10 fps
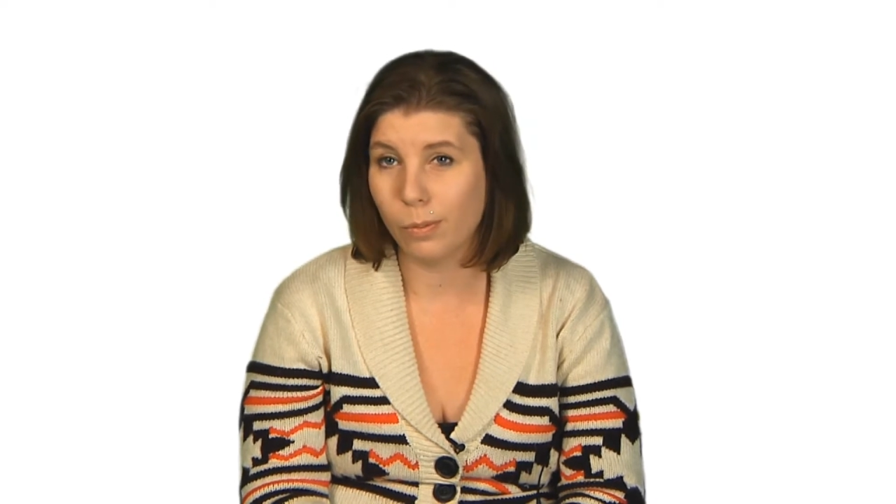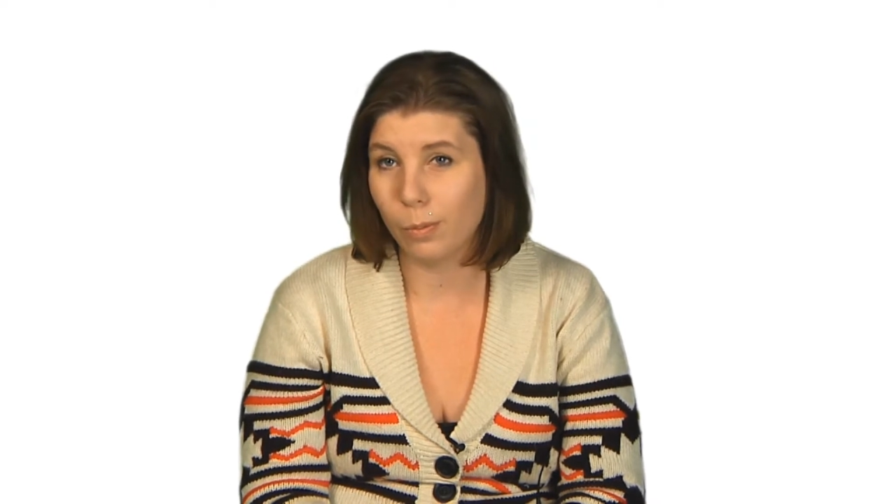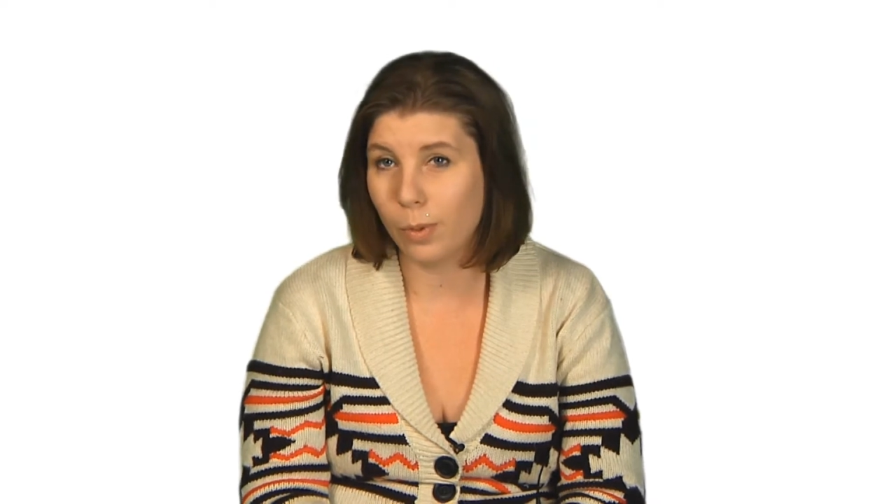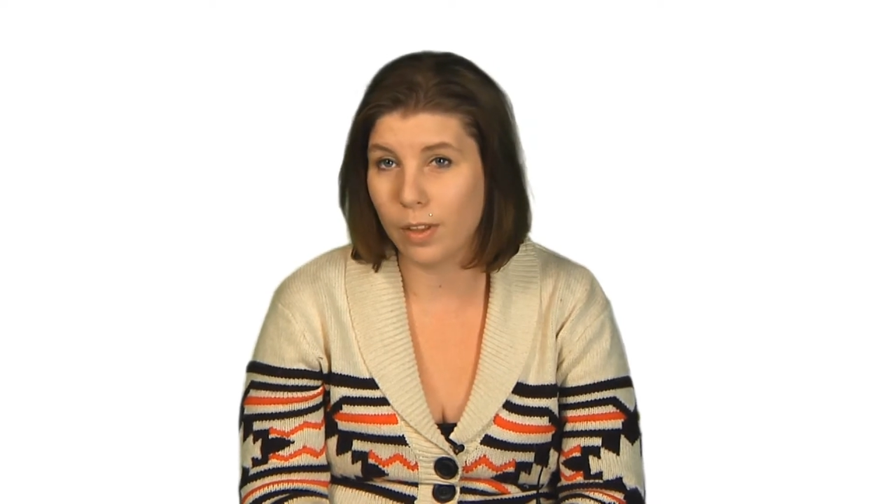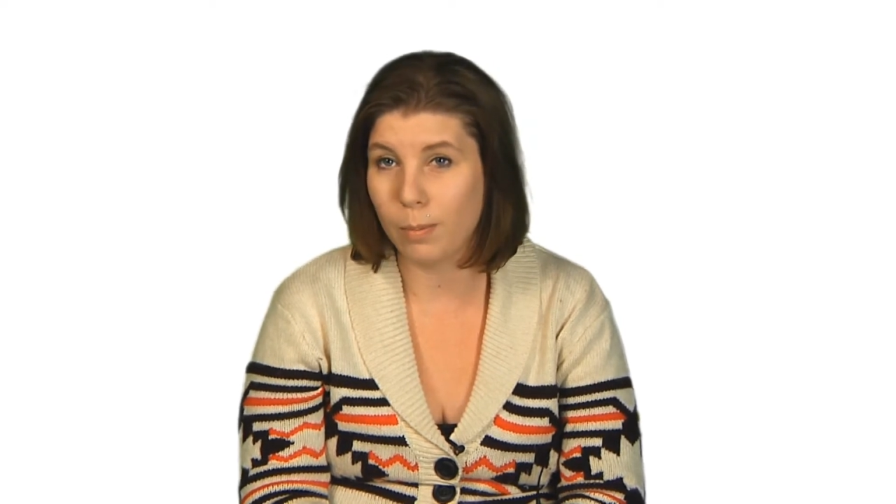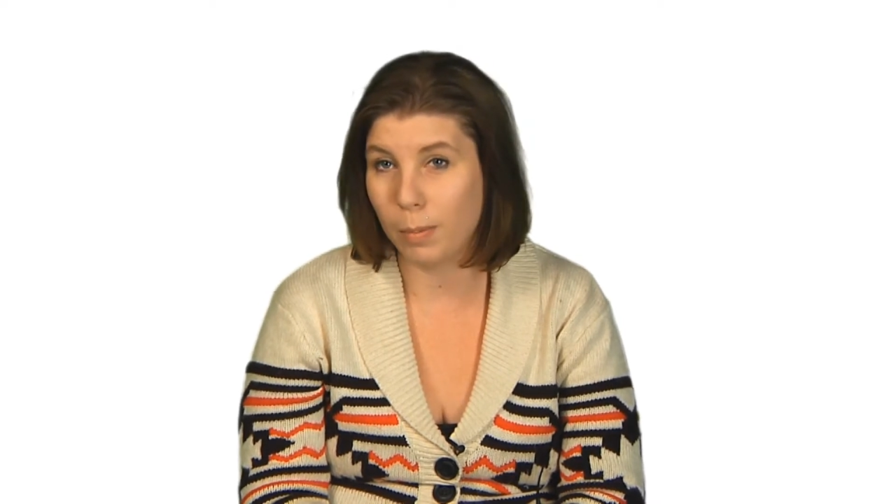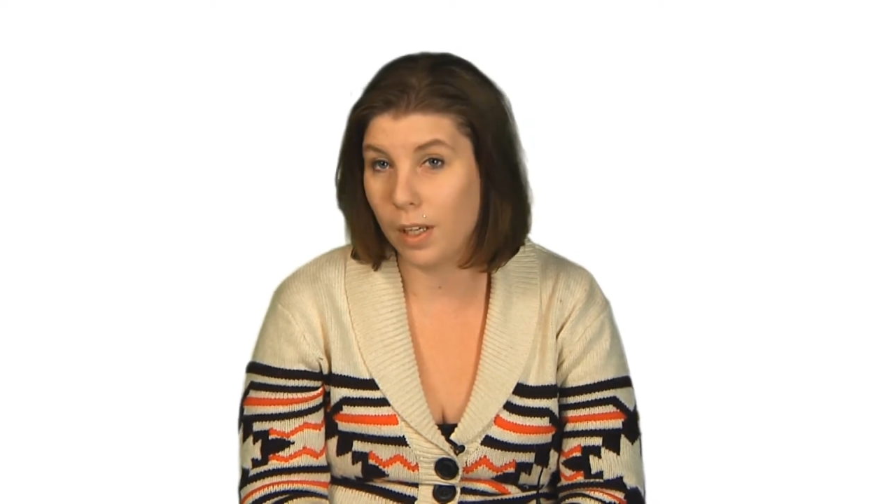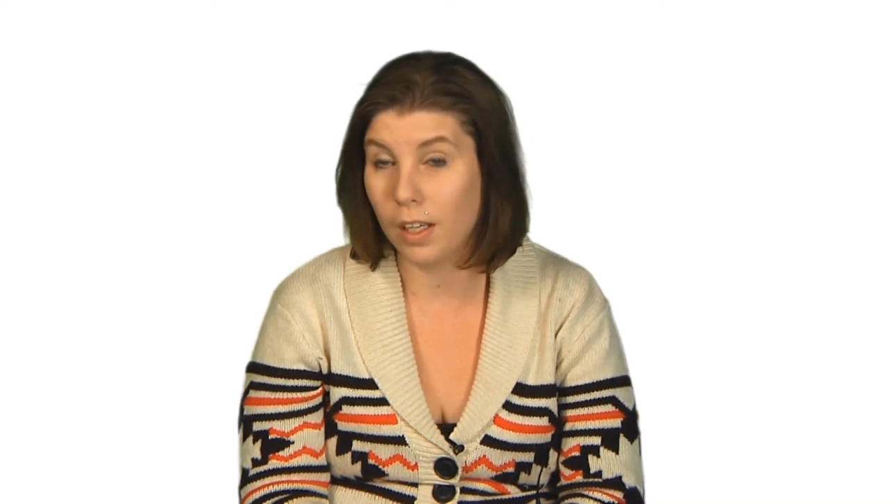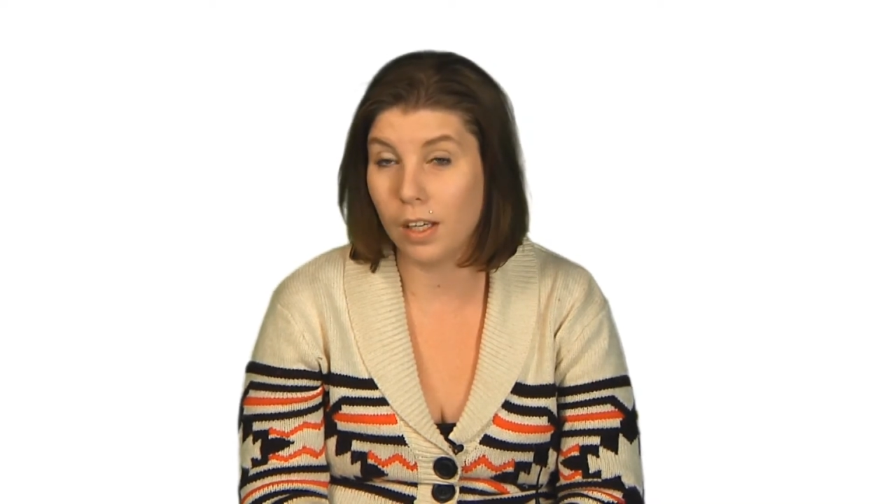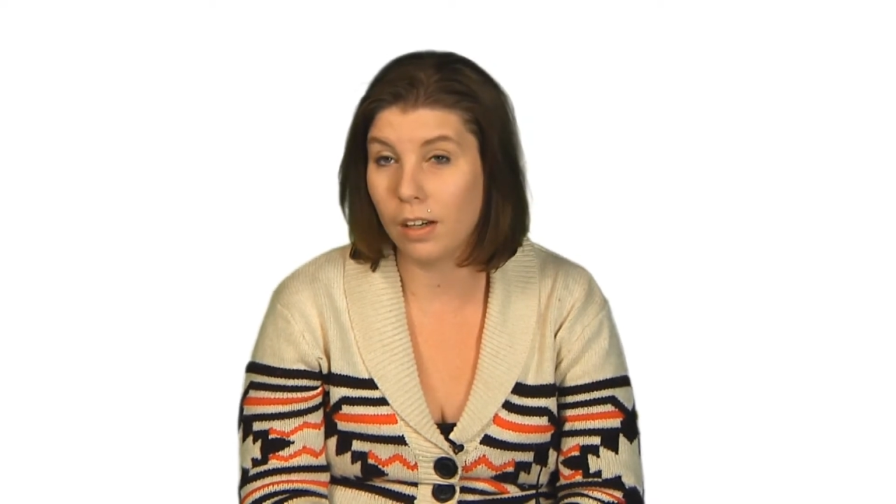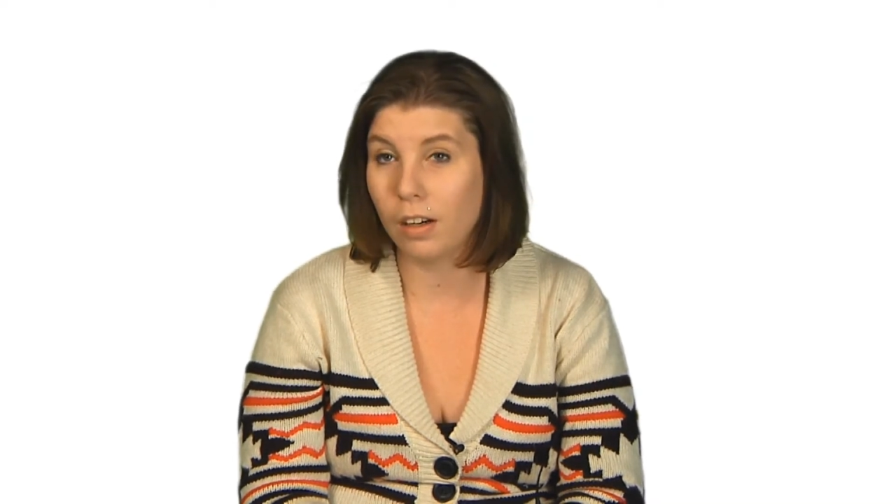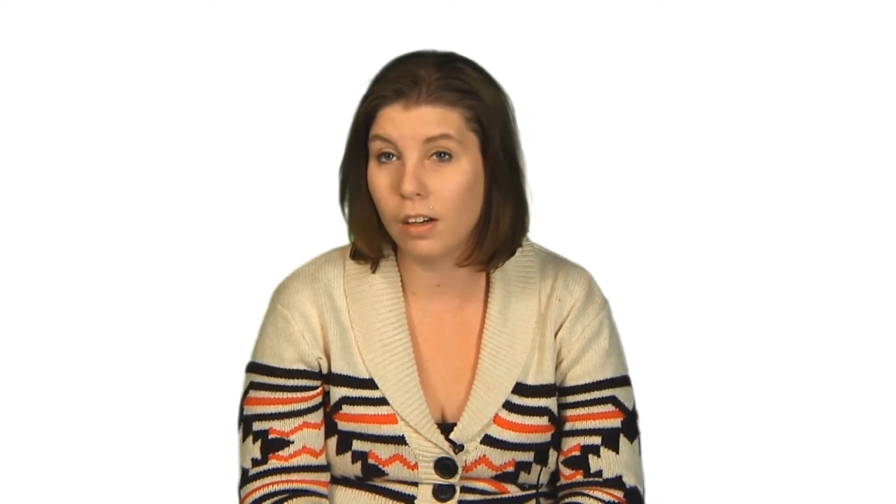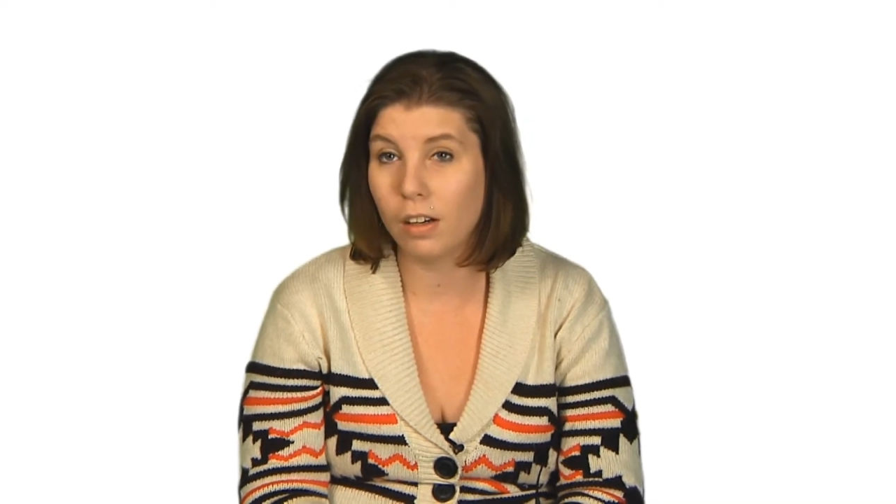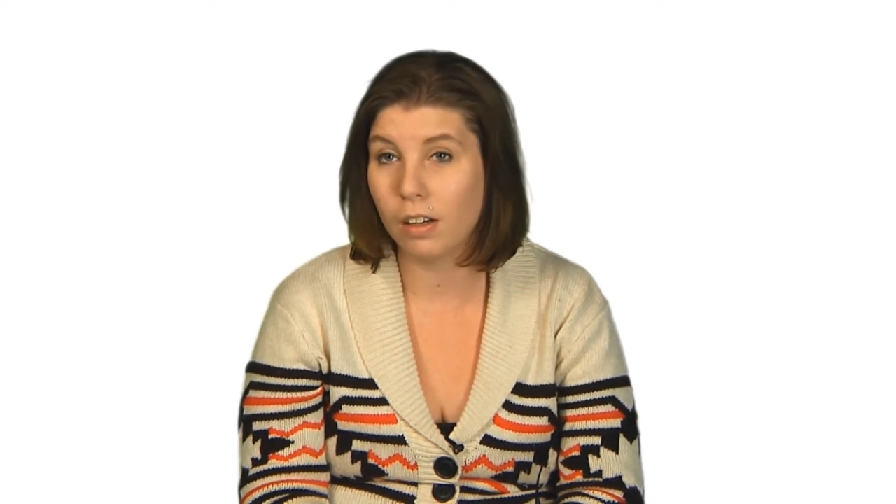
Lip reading: with being here.